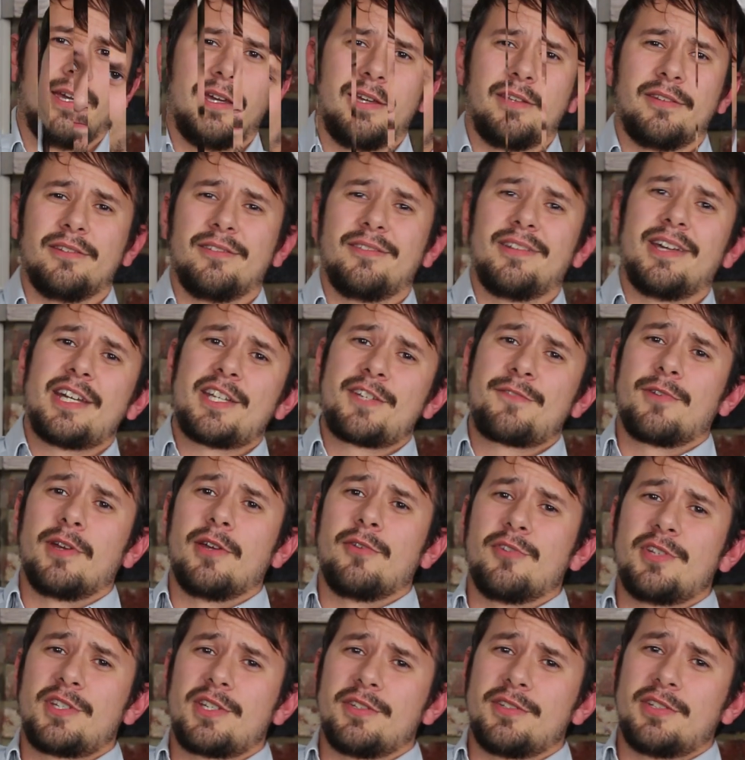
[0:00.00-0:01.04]
And the last
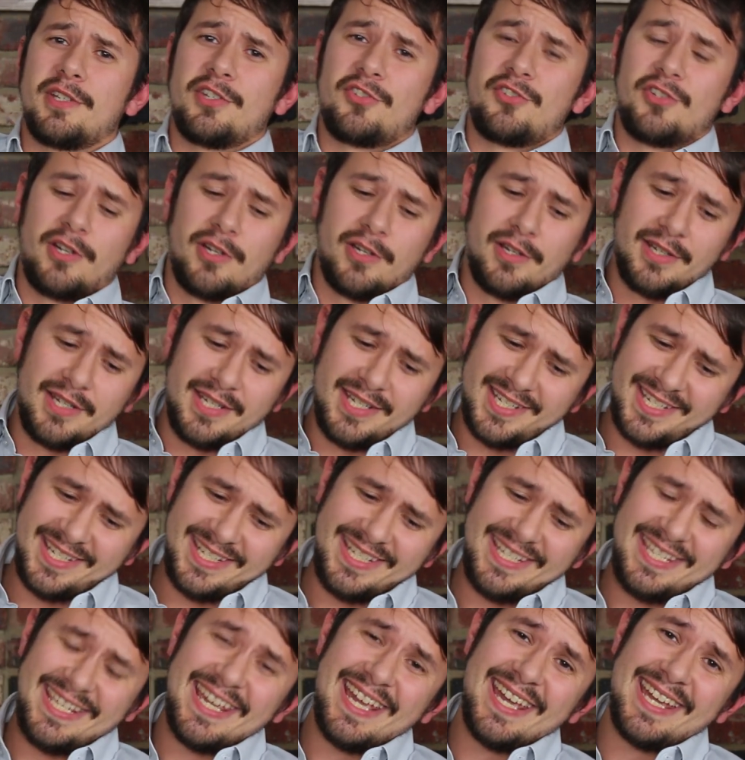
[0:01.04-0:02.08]
fragrance I'll touch on is
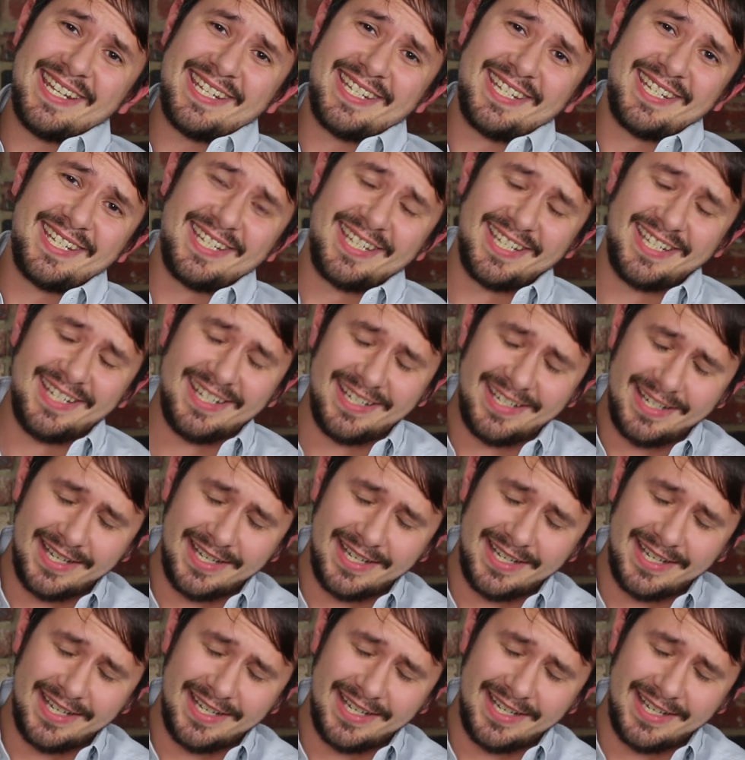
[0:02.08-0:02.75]
Guess